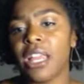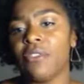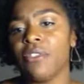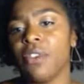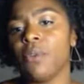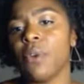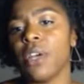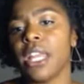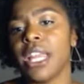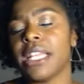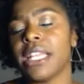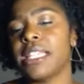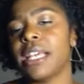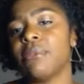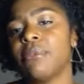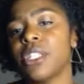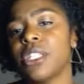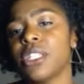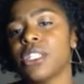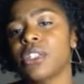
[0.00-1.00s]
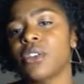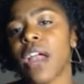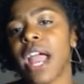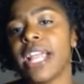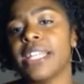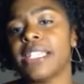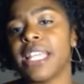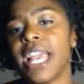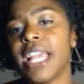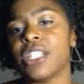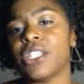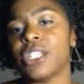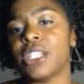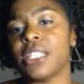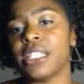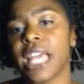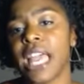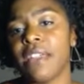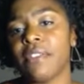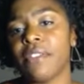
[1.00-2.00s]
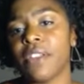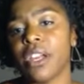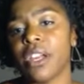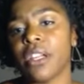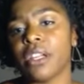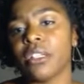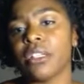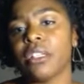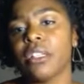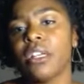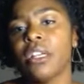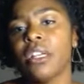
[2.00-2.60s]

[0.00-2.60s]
if you want to accept Jesus Christ as your Savior,